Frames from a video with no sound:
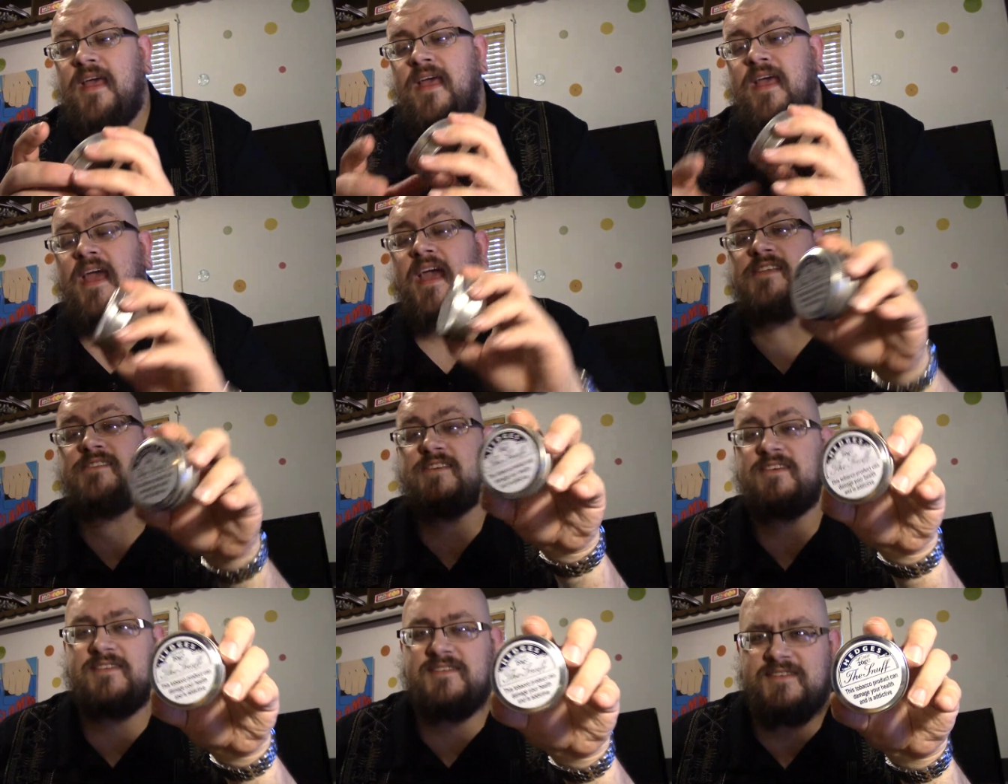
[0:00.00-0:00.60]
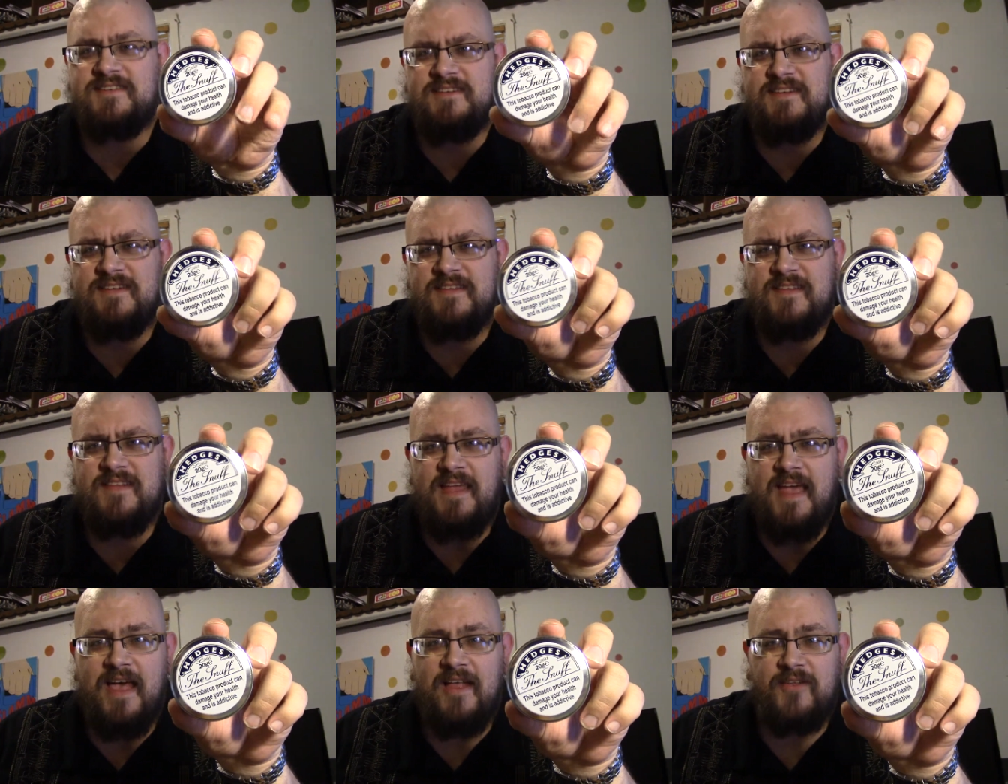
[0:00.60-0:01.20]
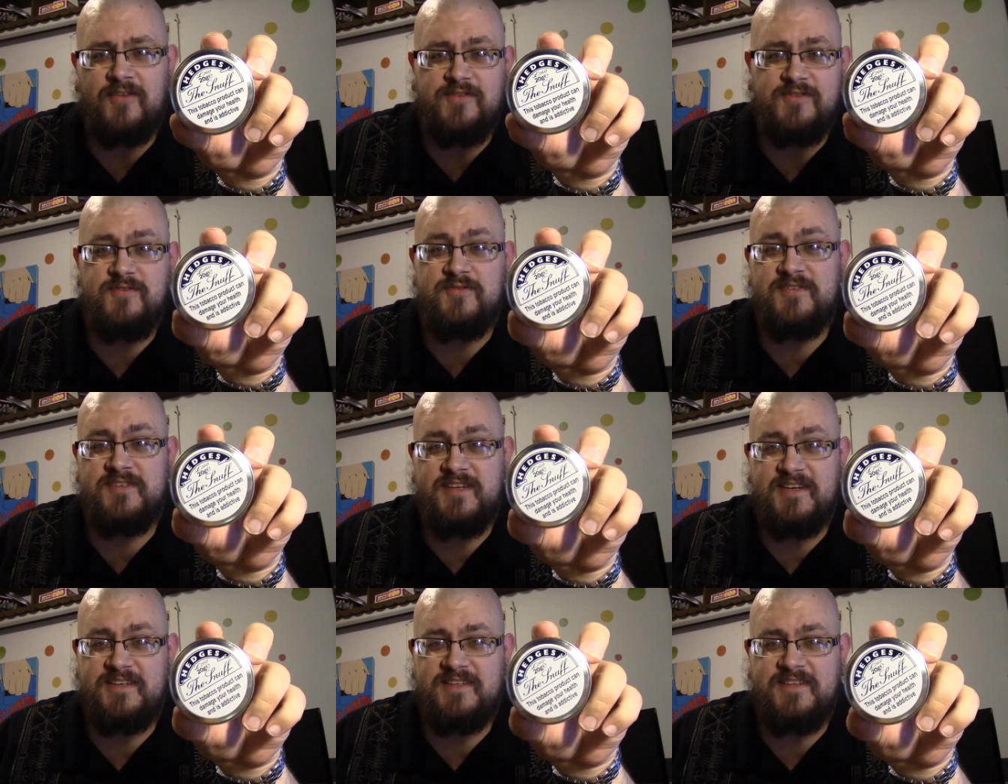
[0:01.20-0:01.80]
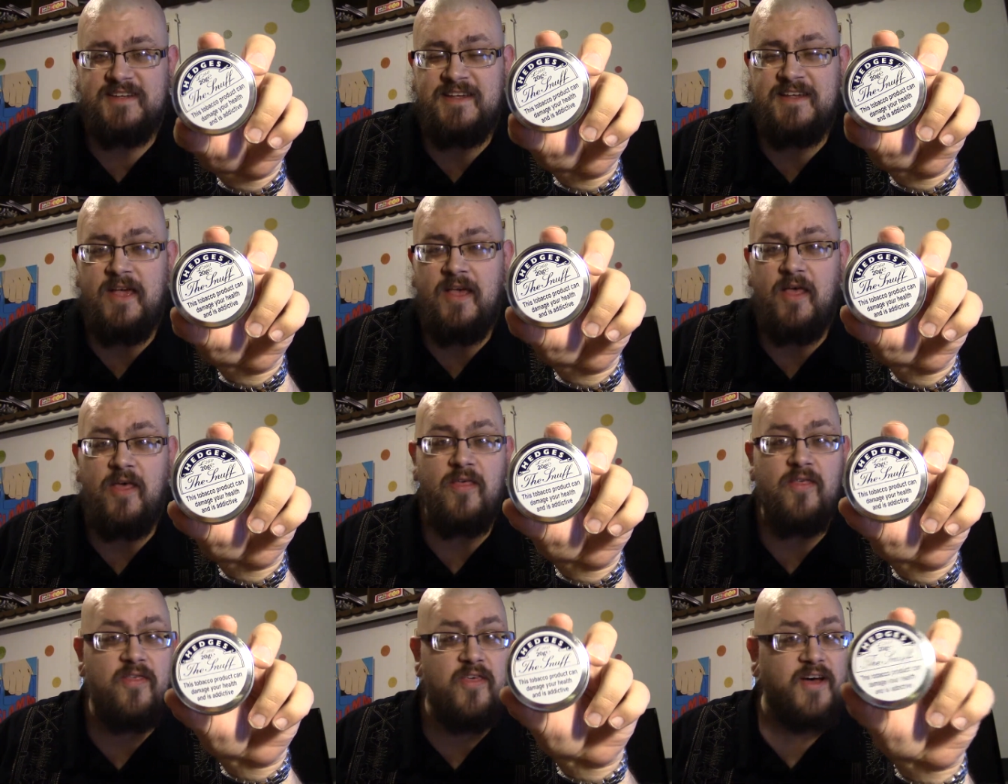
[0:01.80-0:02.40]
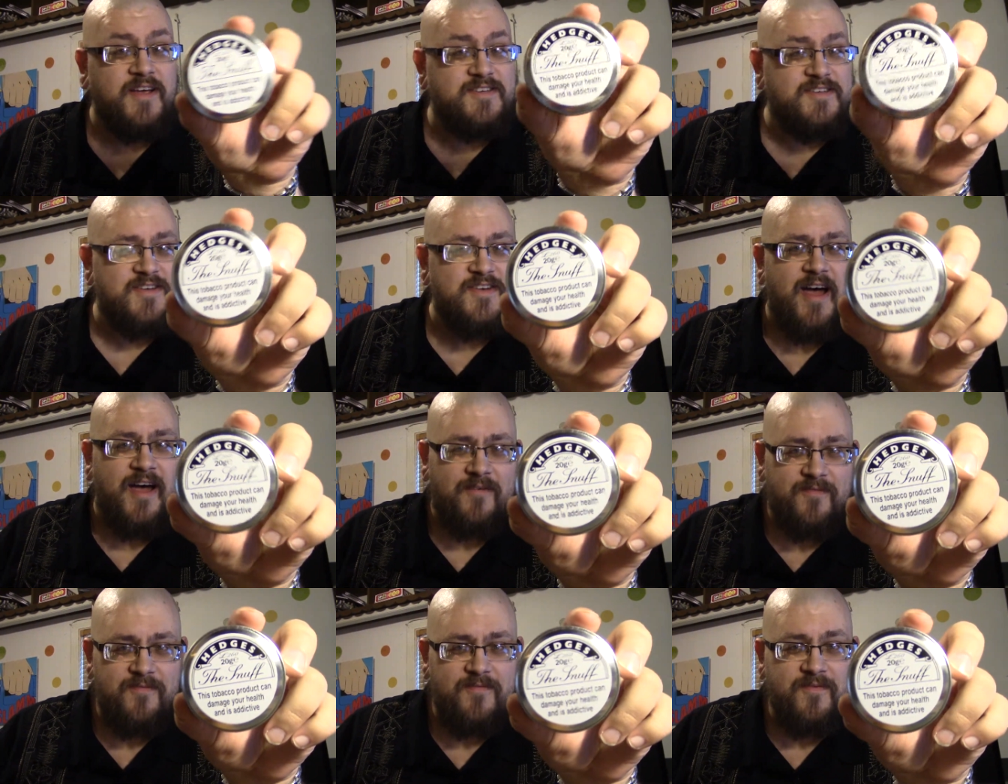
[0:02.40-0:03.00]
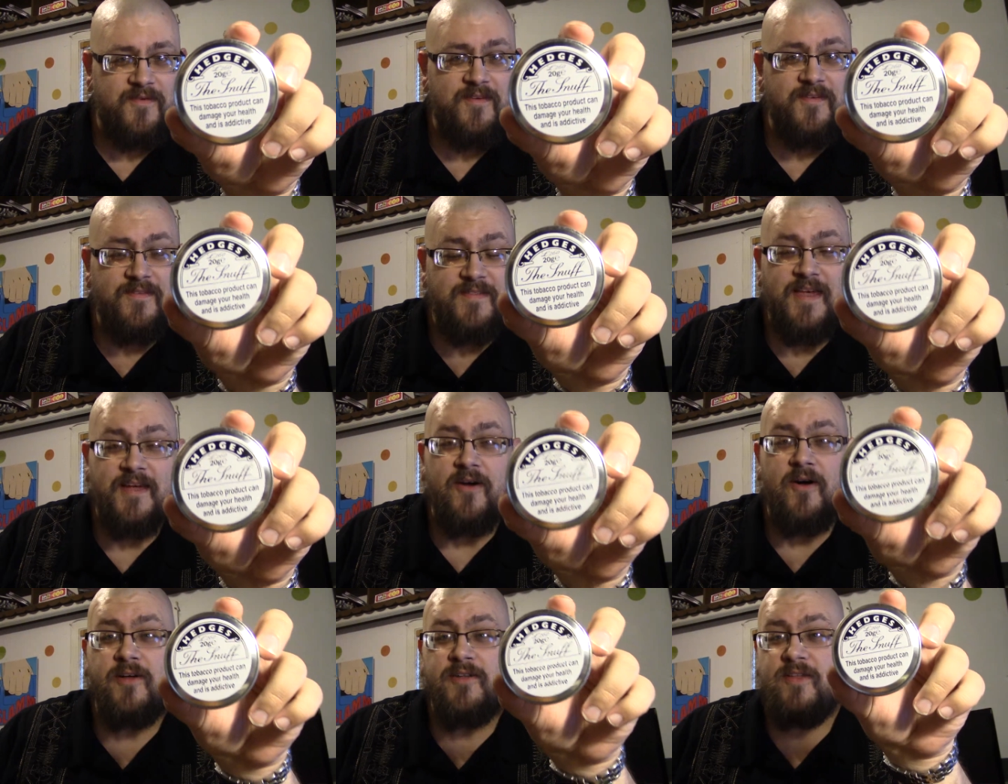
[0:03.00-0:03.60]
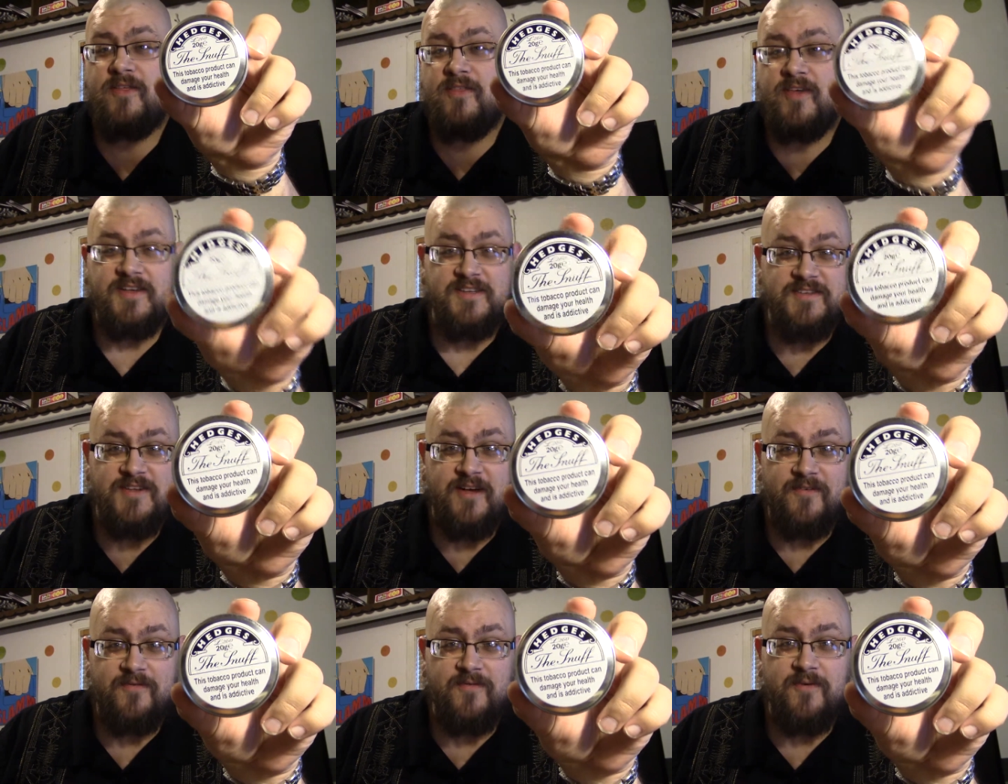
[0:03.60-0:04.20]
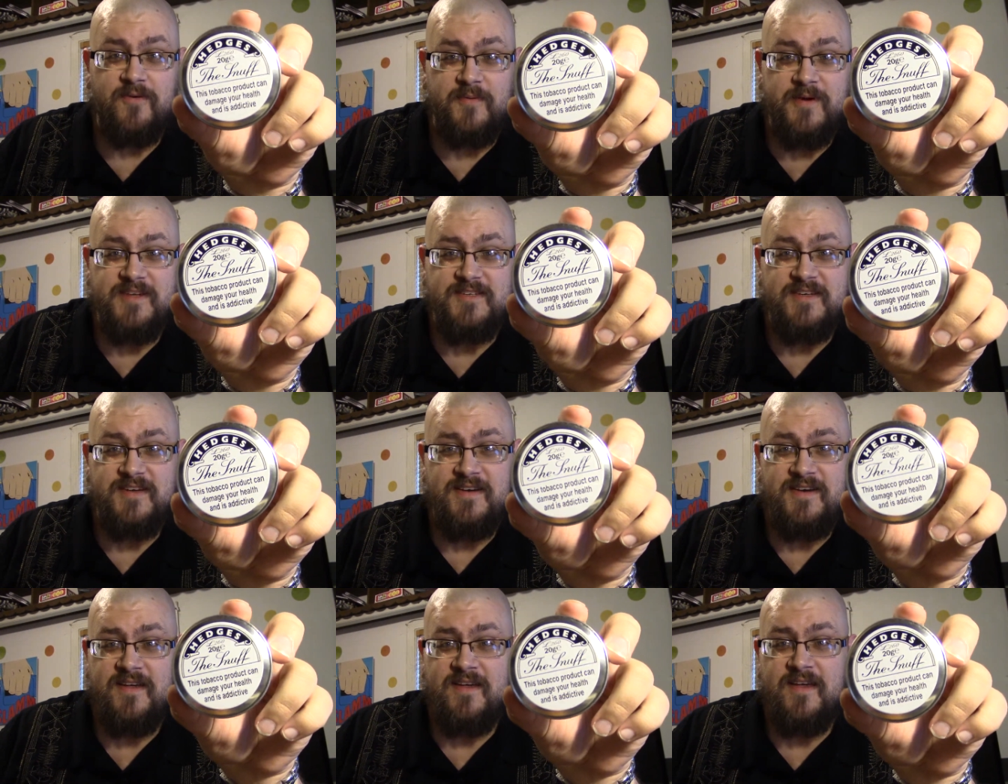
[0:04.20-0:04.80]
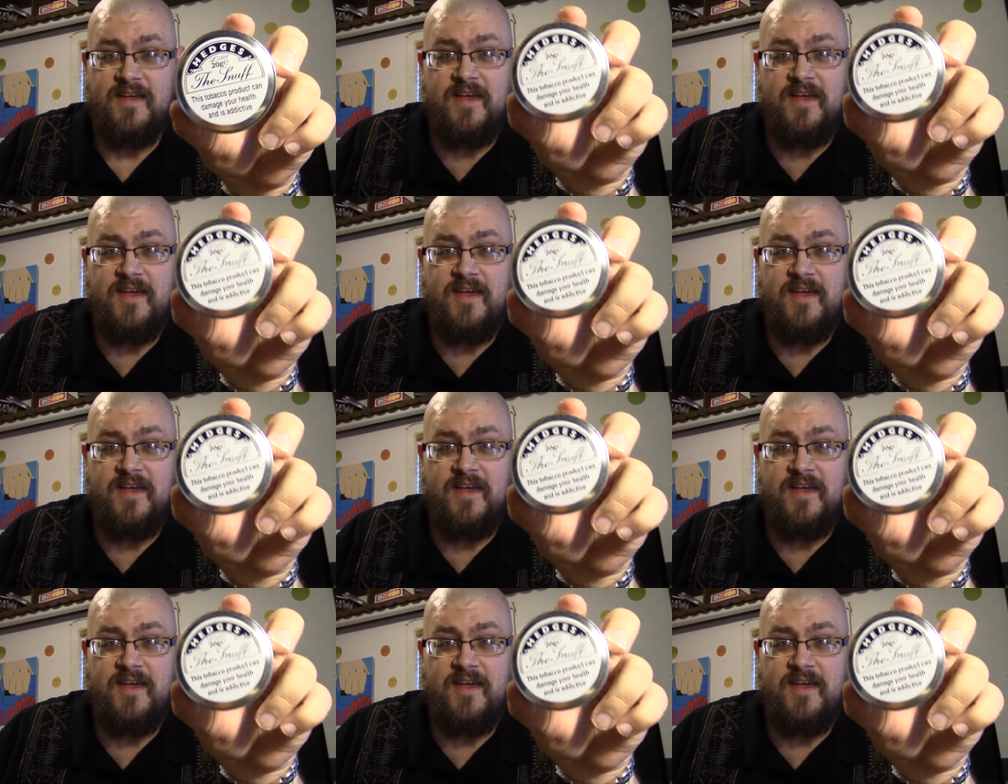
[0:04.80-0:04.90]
Hedges L260 The Snuff. They call it The Snuff for a reason.